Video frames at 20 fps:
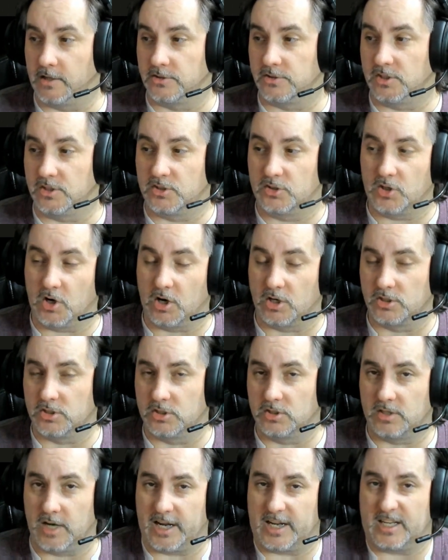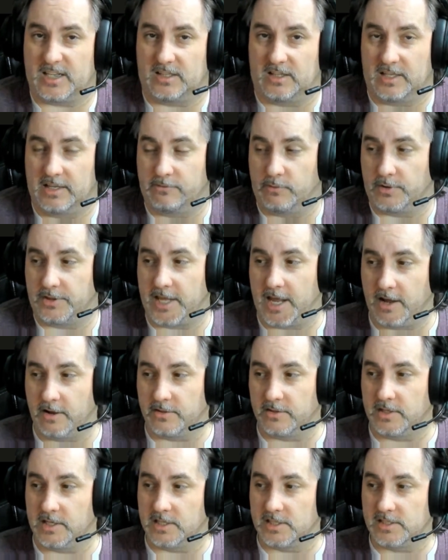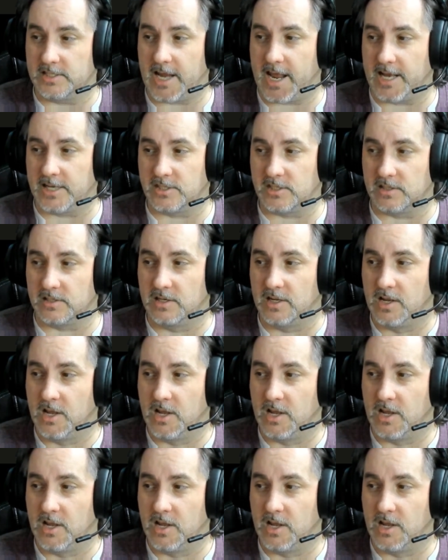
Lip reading: The Charger I could live without, and the Assassin,